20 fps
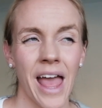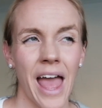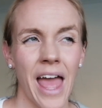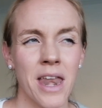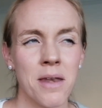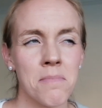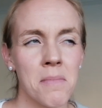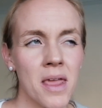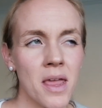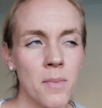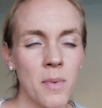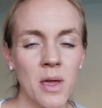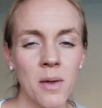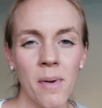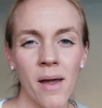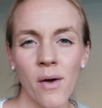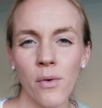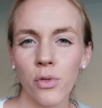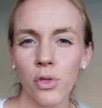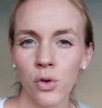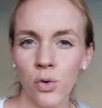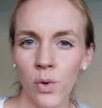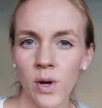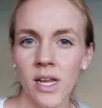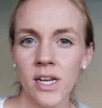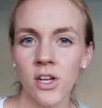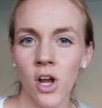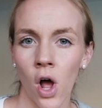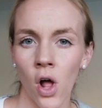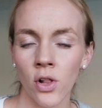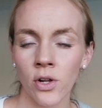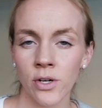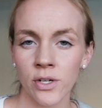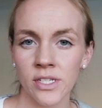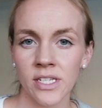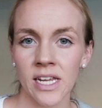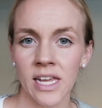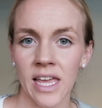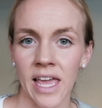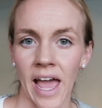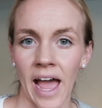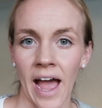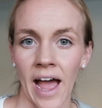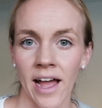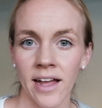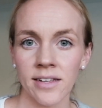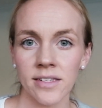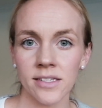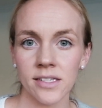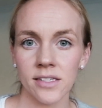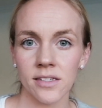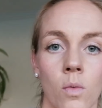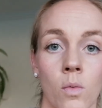and maybe about $3 in gas,